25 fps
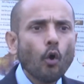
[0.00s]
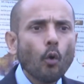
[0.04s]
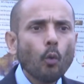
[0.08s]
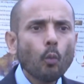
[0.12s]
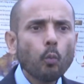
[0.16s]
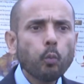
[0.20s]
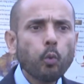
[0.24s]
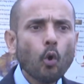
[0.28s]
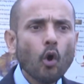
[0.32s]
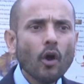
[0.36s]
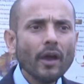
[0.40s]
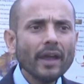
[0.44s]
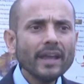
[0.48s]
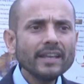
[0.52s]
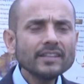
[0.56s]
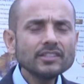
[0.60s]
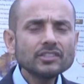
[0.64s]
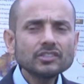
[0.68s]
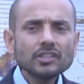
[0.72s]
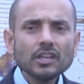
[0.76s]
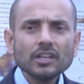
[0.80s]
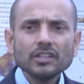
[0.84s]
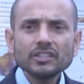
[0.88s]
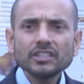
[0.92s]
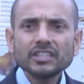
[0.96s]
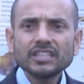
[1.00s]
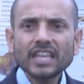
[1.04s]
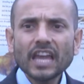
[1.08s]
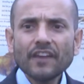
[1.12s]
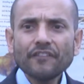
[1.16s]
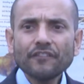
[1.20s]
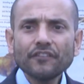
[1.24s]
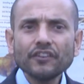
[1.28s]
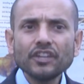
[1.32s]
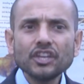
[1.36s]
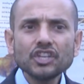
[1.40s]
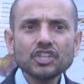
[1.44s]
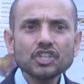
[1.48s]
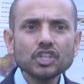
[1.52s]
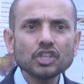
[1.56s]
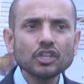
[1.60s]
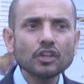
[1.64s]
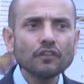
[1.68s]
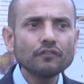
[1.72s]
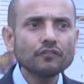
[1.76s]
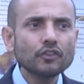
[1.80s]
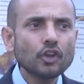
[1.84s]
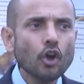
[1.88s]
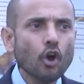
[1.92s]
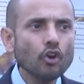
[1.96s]
What is the definition
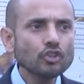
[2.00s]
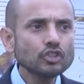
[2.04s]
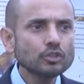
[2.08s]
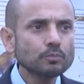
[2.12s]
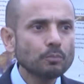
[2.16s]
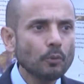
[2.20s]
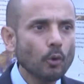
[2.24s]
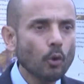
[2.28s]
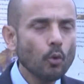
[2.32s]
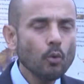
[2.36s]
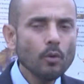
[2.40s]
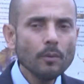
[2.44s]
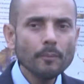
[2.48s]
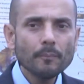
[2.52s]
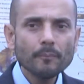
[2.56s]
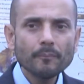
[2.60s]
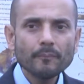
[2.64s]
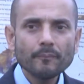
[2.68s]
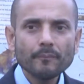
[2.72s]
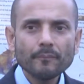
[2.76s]
of gospel?